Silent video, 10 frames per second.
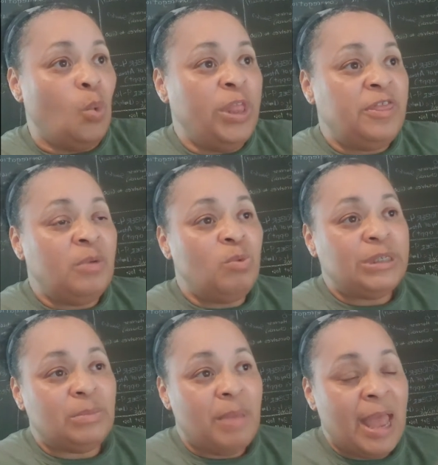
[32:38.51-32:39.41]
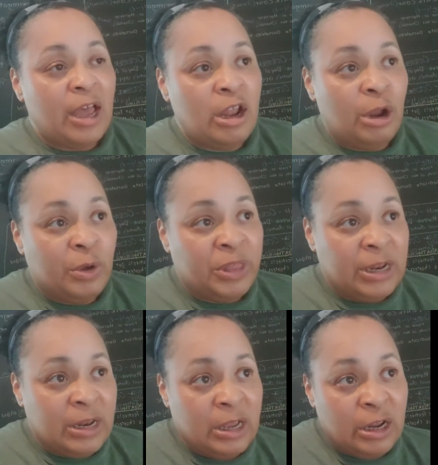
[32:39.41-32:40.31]
with them was a man
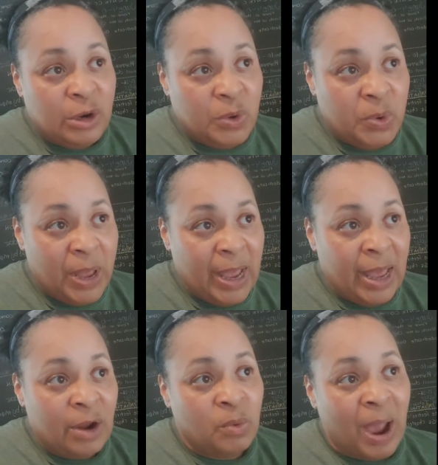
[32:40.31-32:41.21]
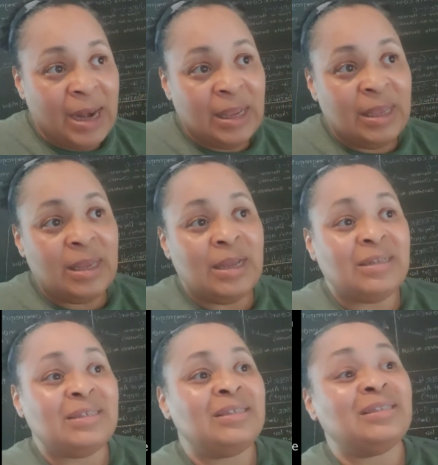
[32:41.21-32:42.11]
clothed in linen who had a writing
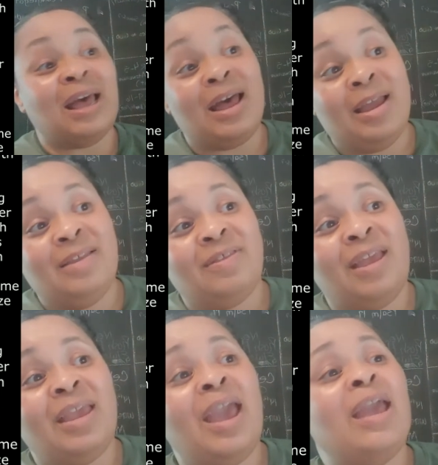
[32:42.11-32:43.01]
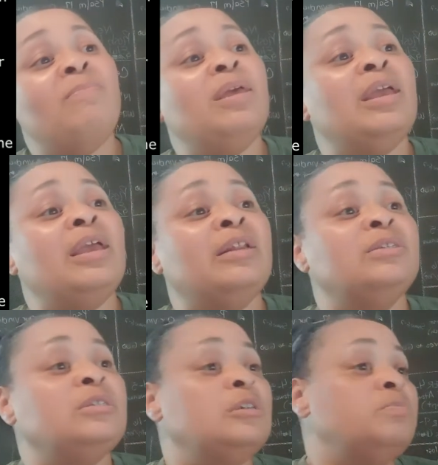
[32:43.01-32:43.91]
kit at his side. They came
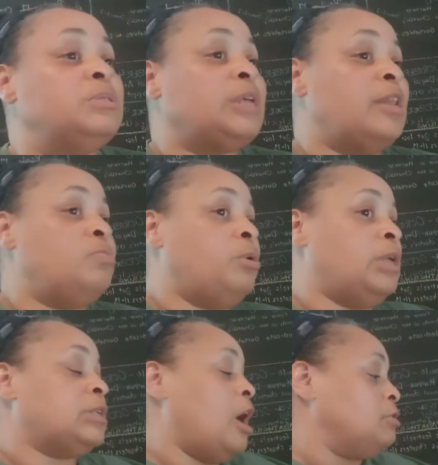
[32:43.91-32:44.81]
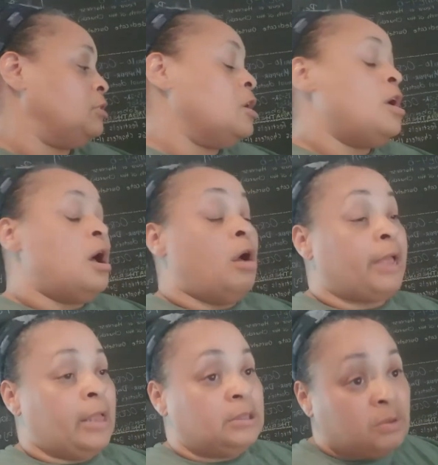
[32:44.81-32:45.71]
in and stood beside the bronze altar.
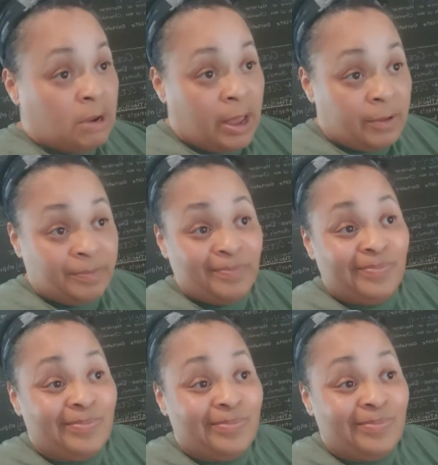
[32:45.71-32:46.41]
Okay, so now